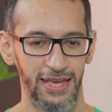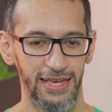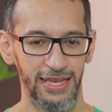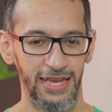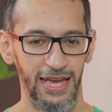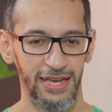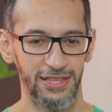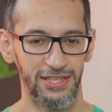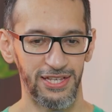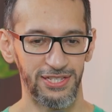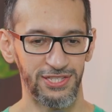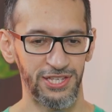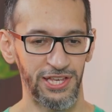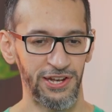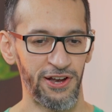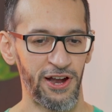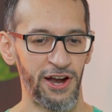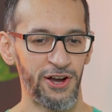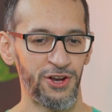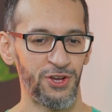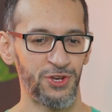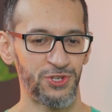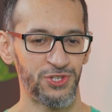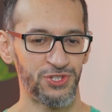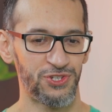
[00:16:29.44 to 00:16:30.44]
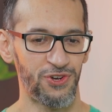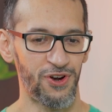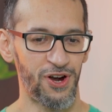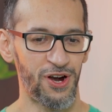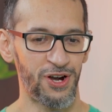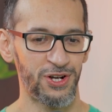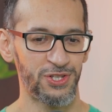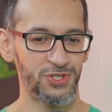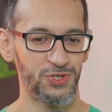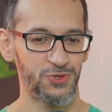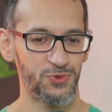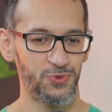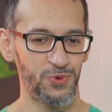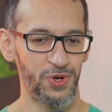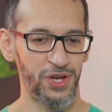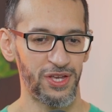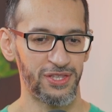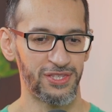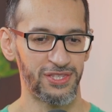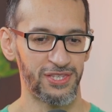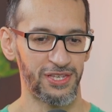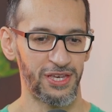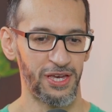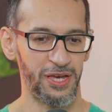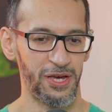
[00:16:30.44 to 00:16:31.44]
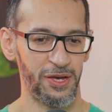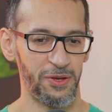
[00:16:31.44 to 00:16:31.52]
Yeah, the scenario starts with